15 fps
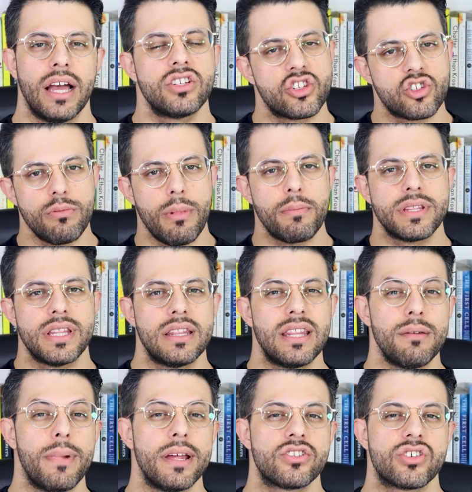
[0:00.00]
I just remembered that
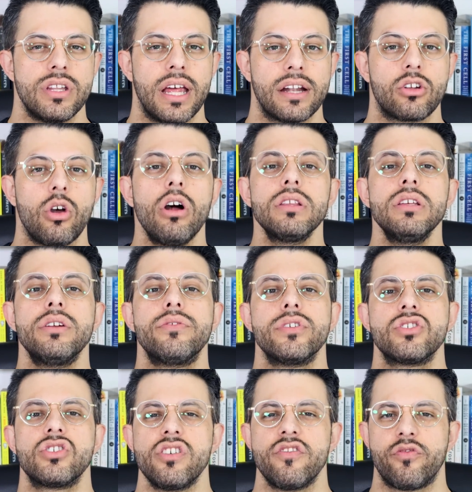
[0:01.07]
they mentioned that. Cognitive
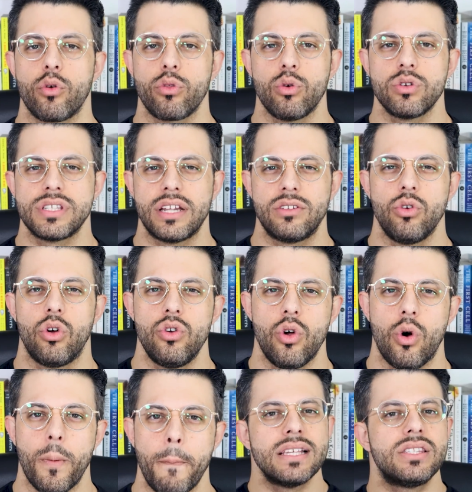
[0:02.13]
reserve, for those that don't
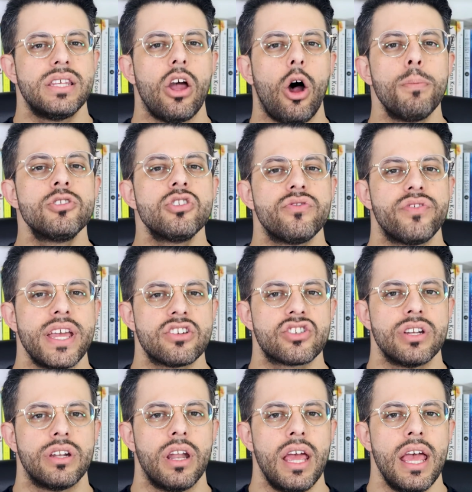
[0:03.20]
know, is the
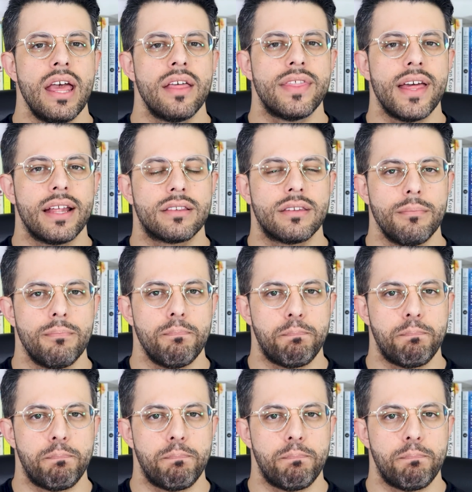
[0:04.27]
observation that